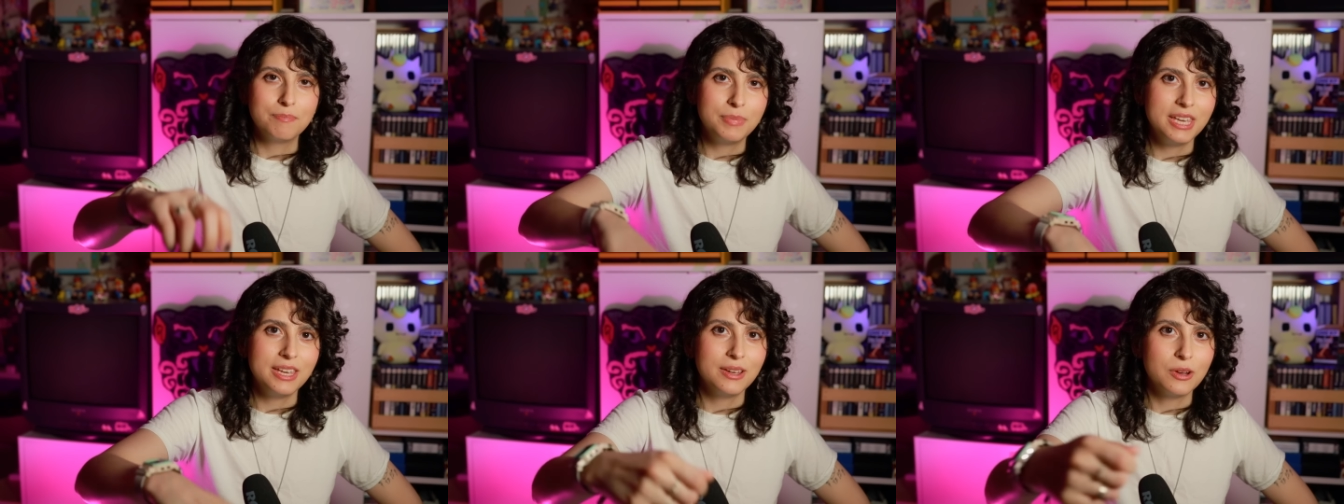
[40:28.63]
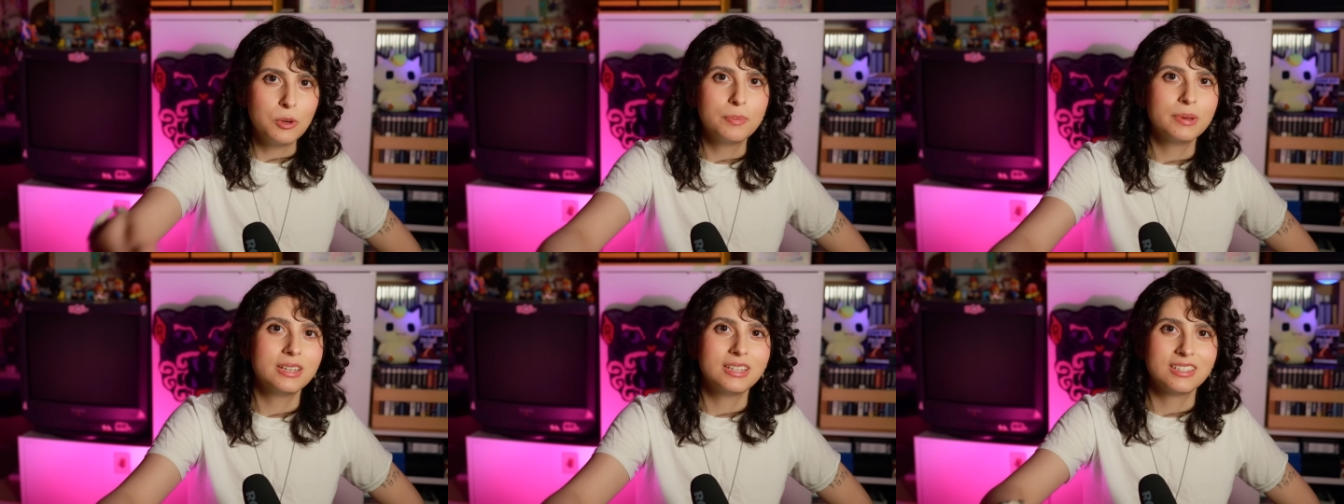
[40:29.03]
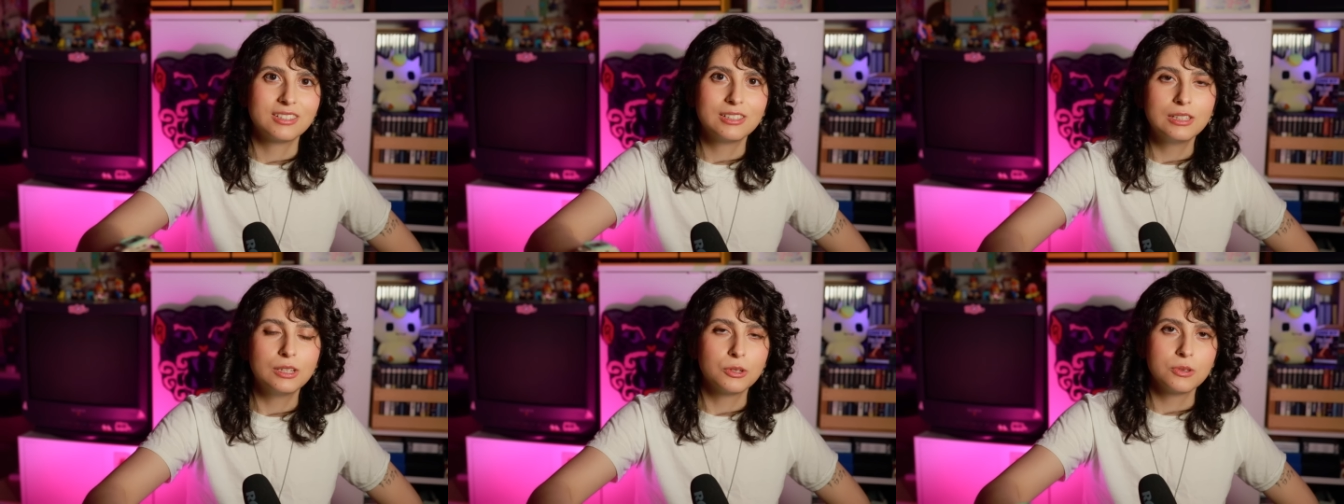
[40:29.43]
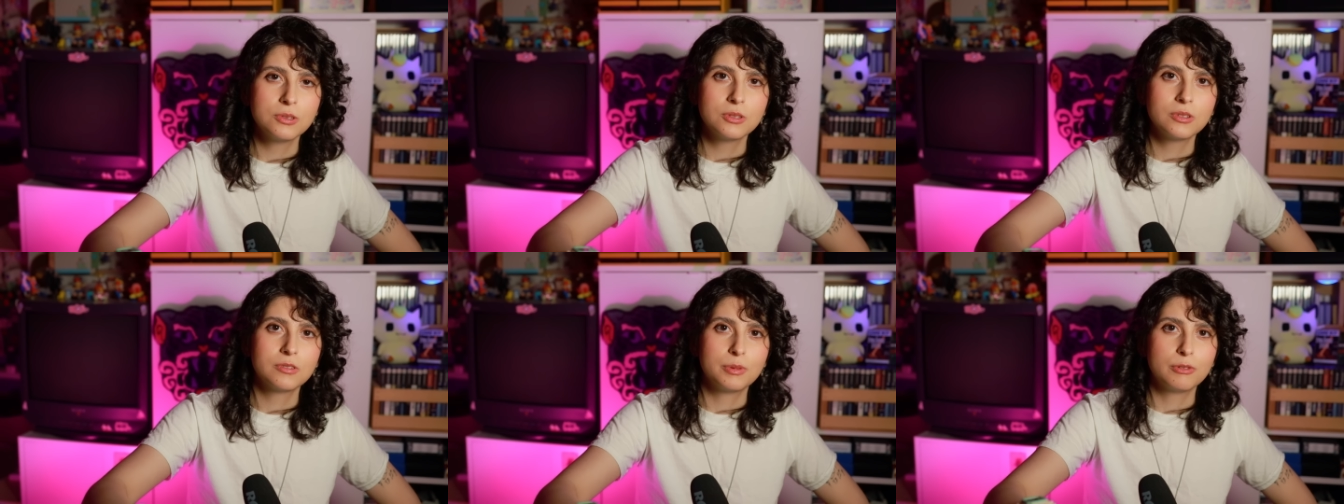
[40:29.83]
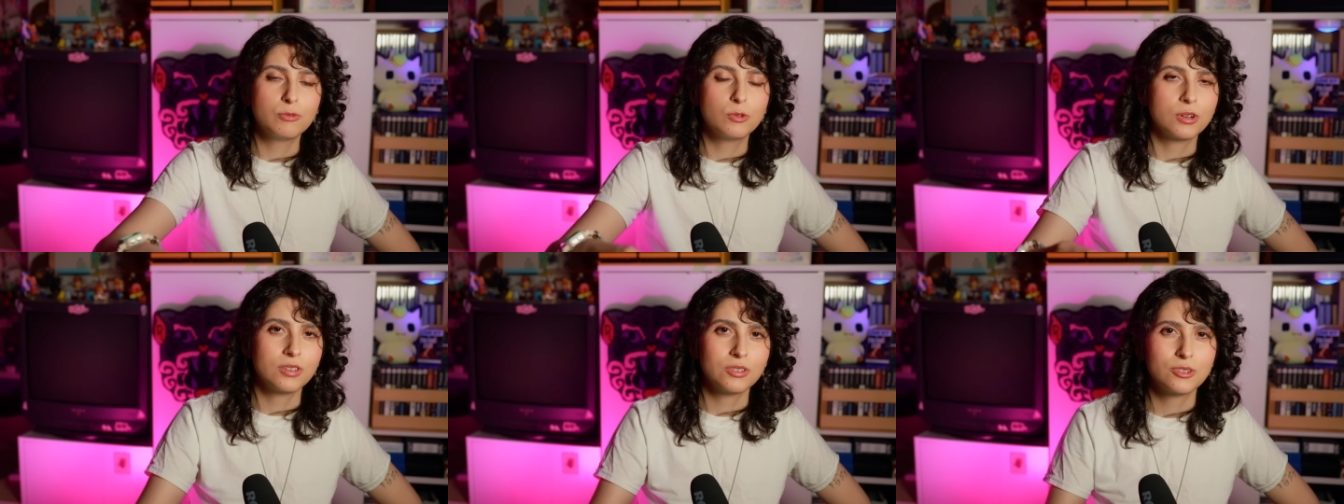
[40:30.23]
being opened and closed
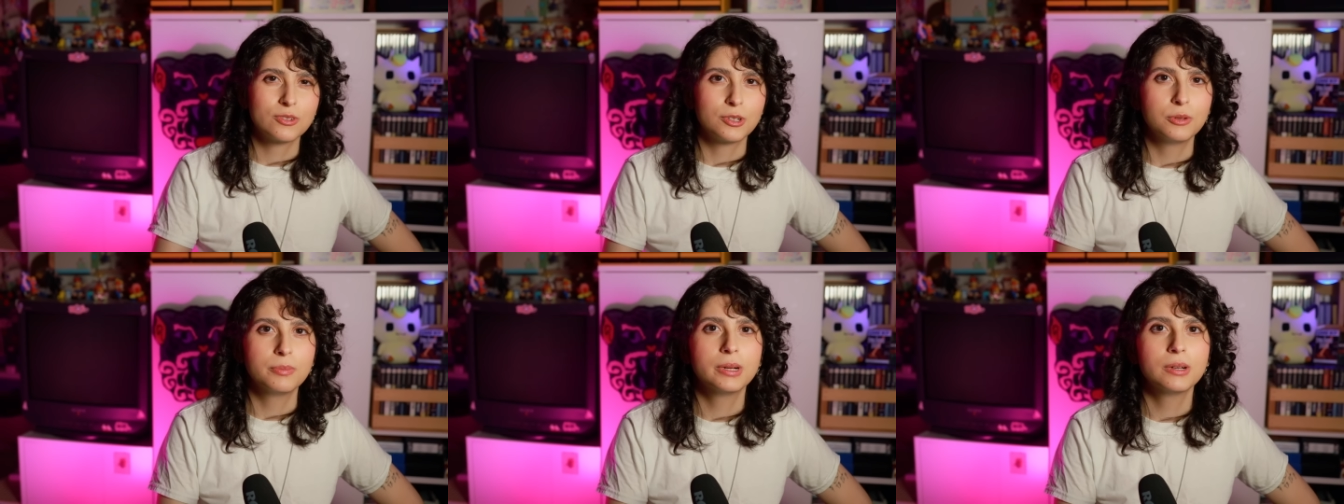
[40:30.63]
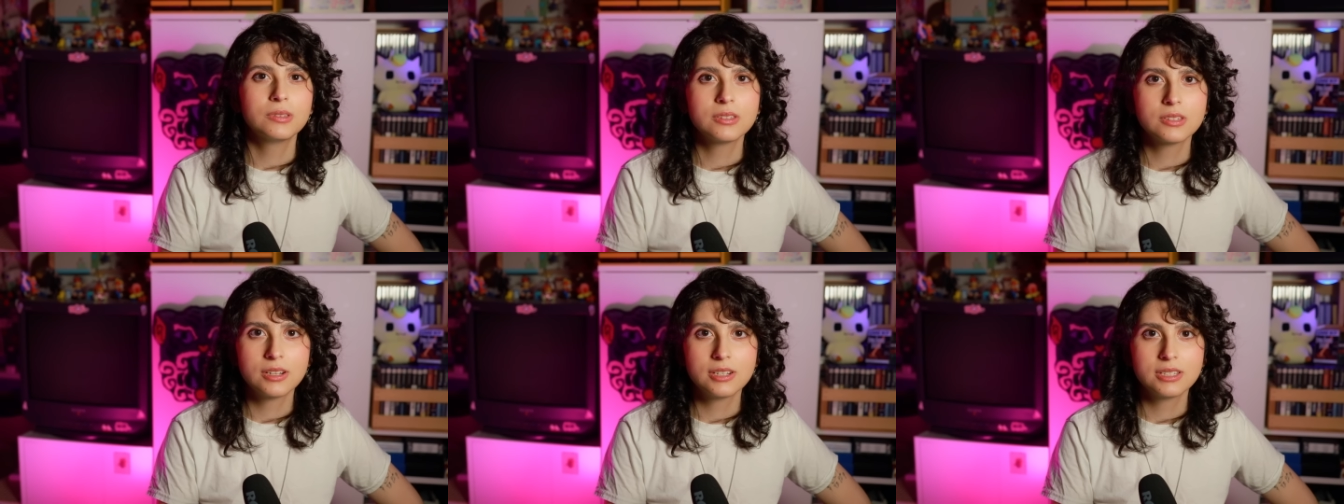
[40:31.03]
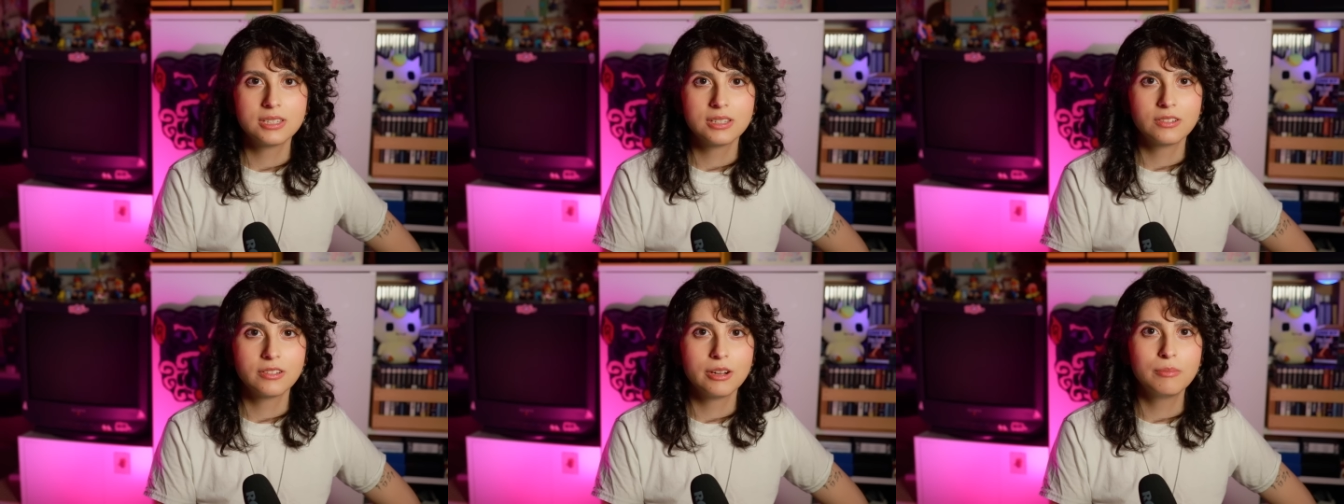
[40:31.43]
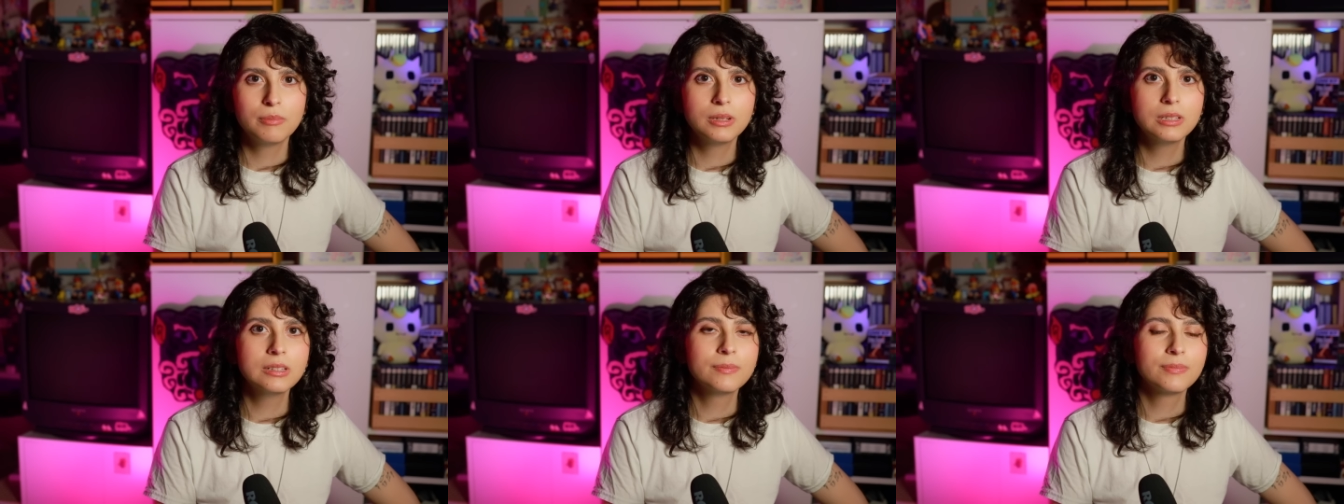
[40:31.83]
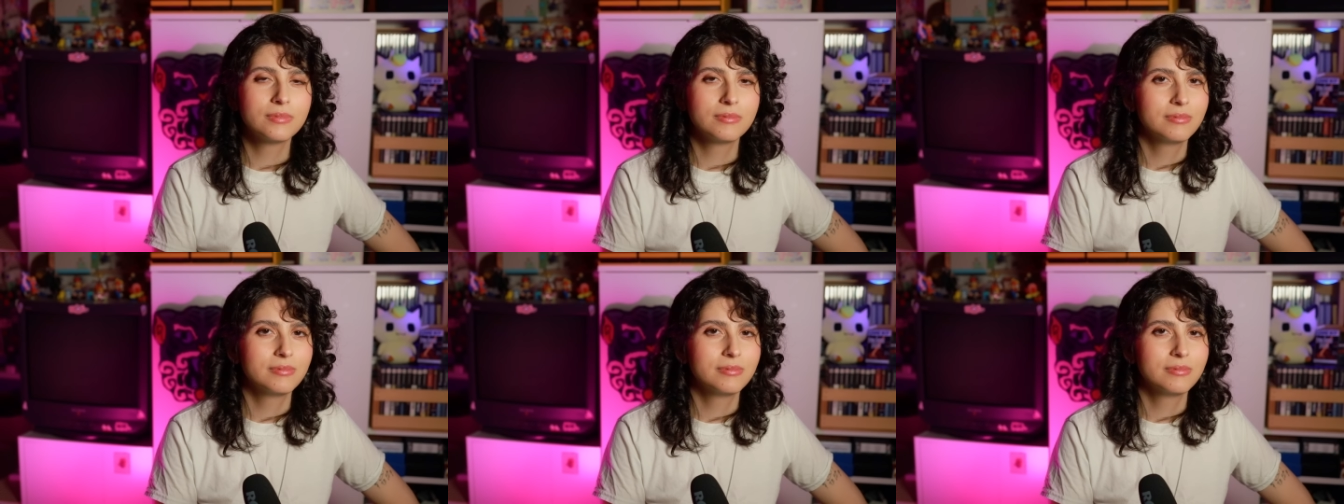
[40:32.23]
before the screw posts start to crumble.